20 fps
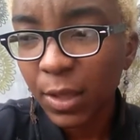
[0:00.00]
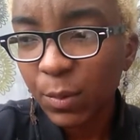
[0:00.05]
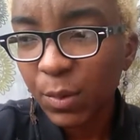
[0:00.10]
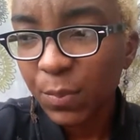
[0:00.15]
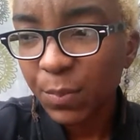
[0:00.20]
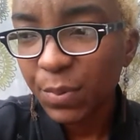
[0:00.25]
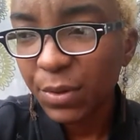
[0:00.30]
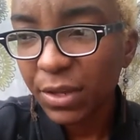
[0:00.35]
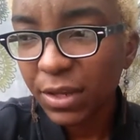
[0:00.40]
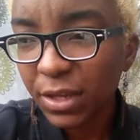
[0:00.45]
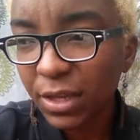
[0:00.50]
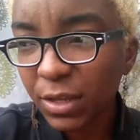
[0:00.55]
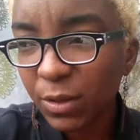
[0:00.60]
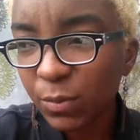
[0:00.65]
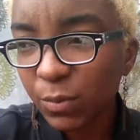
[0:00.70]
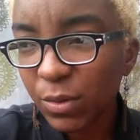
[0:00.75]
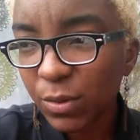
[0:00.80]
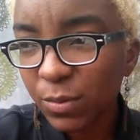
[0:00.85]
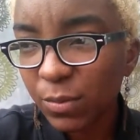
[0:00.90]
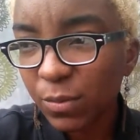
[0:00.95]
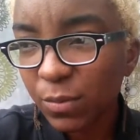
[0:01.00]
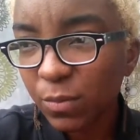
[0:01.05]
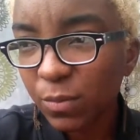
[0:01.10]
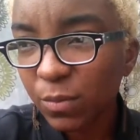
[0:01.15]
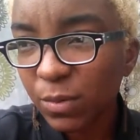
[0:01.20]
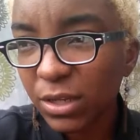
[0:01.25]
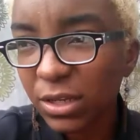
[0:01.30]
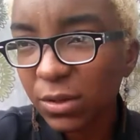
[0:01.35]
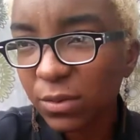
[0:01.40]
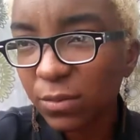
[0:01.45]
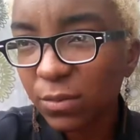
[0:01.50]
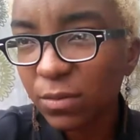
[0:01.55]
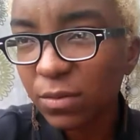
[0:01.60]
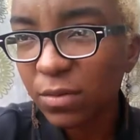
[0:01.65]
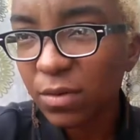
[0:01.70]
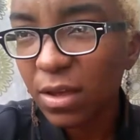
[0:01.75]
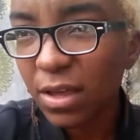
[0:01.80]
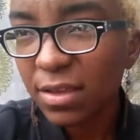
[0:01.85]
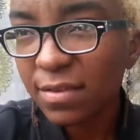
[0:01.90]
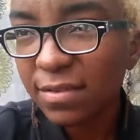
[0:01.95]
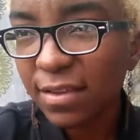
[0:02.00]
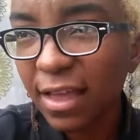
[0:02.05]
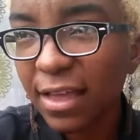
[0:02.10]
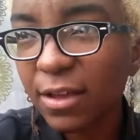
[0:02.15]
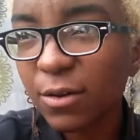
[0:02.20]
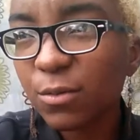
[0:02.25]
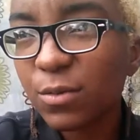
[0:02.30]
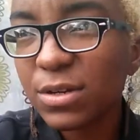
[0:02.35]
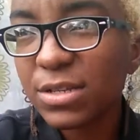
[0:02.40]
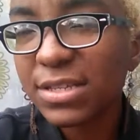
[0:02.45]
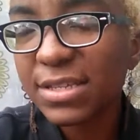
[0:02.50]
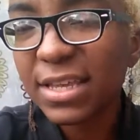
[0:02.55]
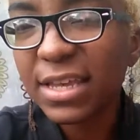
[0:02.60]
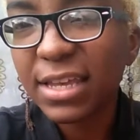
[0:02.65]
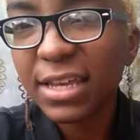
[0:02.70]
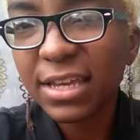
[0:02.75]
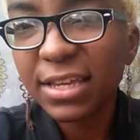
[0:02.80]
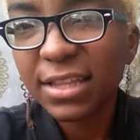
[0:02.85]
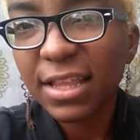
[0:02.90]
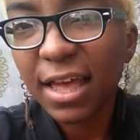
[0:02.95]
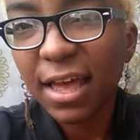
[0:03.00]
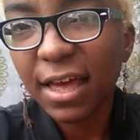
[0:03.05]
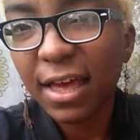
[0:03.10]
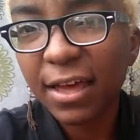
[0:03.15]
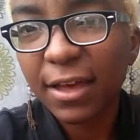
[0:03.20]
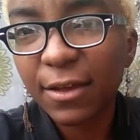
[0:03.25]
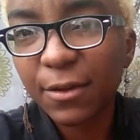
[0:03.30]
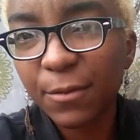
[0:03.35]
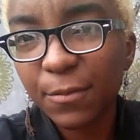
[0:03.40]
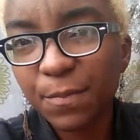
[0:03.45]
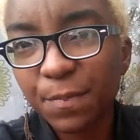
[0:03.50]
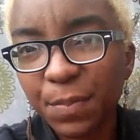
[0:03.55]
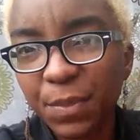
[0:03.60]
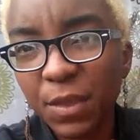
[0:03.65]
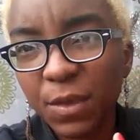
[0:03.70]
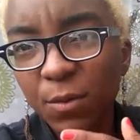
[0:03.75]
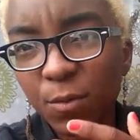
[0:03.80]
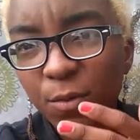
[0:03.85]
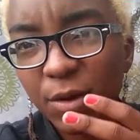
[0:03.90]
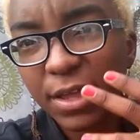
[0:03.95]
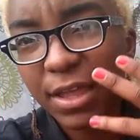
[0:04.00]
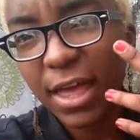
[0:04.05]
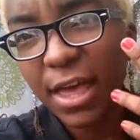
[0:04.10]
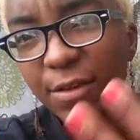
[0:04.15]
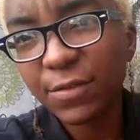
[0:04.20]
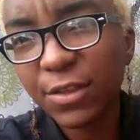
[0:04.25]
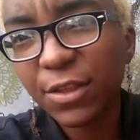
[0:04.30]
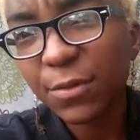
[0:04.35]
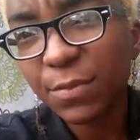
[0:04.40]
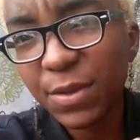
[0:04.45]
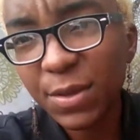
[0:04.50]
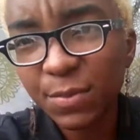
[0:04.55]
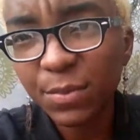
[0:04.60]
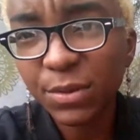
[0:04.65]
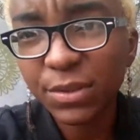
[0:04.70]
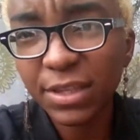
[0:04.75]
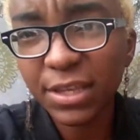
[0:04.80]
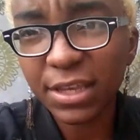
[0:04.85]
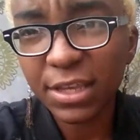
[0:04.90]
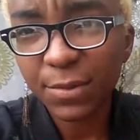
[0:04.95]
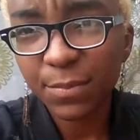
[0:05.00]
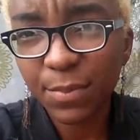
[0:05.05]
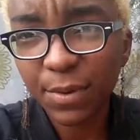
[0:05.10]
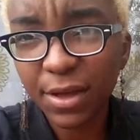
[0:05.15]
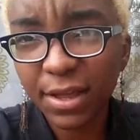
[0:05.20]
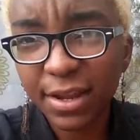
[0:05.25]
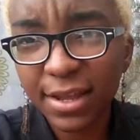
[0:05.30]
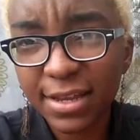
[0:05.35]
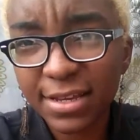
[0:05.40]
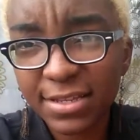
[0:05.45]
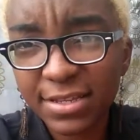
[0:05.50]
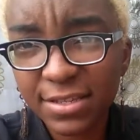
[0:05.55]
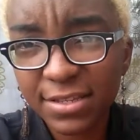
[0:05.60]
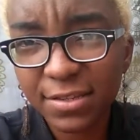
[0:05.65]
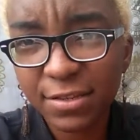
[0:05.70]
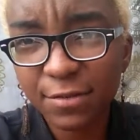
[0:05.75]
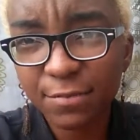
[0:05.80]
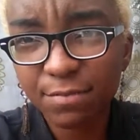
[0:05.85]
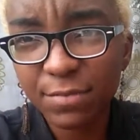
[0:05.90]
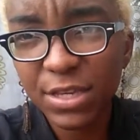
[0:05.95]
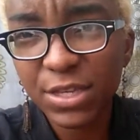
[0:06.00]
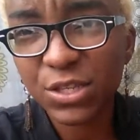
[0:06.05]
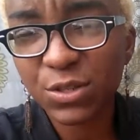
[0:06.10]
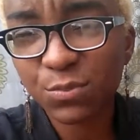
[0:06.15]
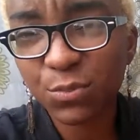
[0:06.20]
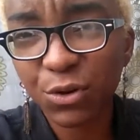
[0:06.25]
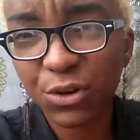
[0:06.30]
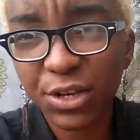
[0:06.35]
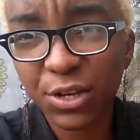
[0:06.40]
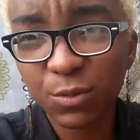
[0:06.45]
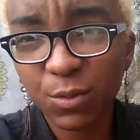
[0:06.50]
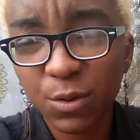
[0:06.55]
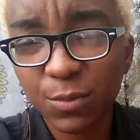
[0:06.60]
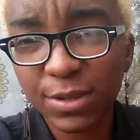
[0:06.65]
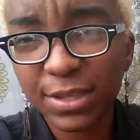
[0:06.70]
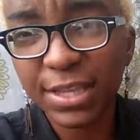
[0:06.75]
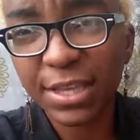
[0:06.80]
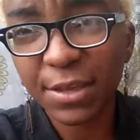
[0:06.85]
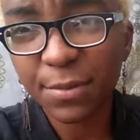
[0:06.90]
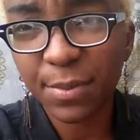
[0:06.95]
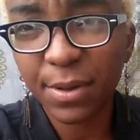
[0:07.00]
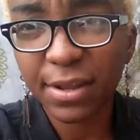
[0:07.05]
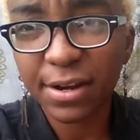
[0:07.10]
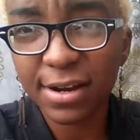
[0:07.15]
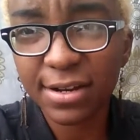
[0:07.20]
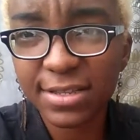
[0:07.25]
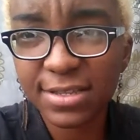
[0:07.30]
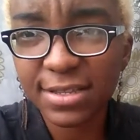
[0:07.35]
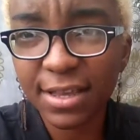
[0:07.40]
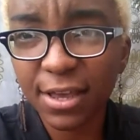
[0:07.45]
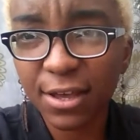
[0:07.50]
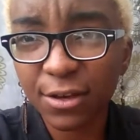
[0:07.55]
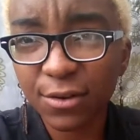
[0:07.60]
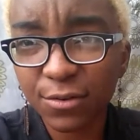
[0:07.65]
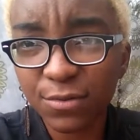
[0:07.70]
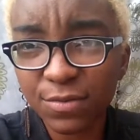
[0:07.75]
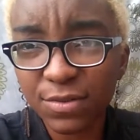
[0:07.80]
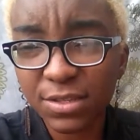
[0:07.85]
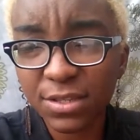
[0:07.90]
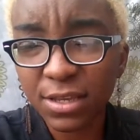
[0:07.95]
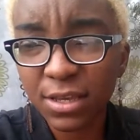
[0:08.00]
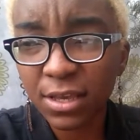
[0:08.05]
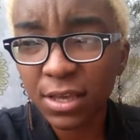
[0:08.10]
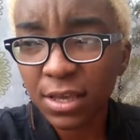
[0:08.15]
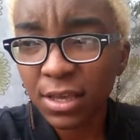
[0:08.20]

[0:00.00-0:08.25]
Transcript: it's like we're saying that what other people think about us means more than what we think about ourselves.